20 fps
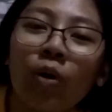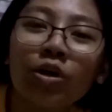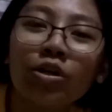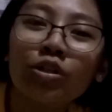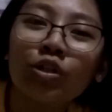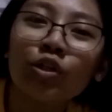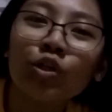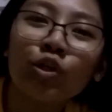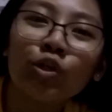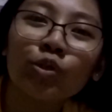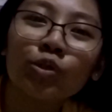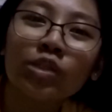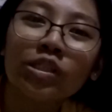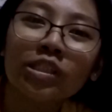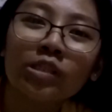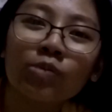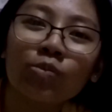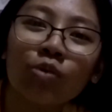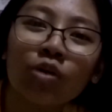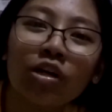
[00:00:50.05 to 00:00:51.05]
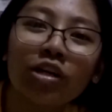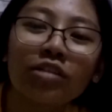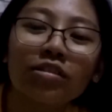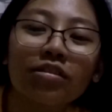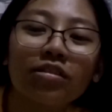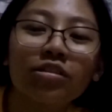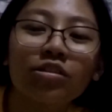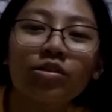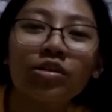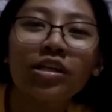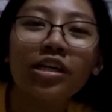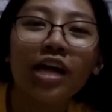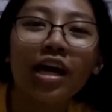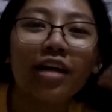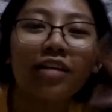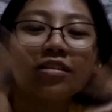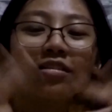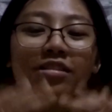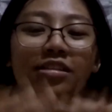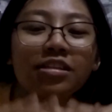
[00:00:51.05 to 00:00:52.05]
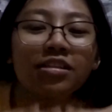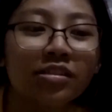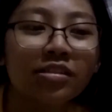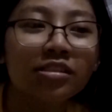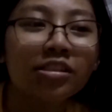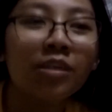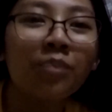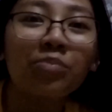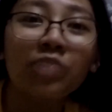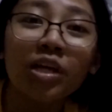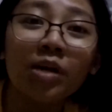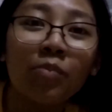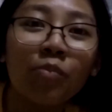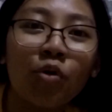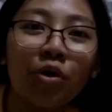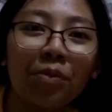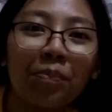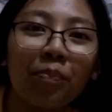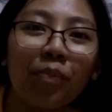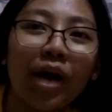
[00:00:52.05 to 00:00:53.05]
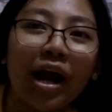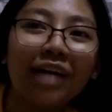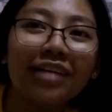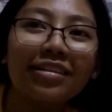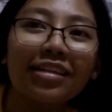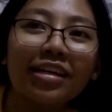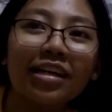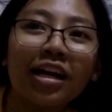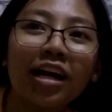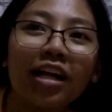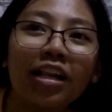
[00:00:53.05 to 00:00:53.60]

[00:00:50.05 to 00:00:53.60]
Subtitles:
or do you just want to get something more practical?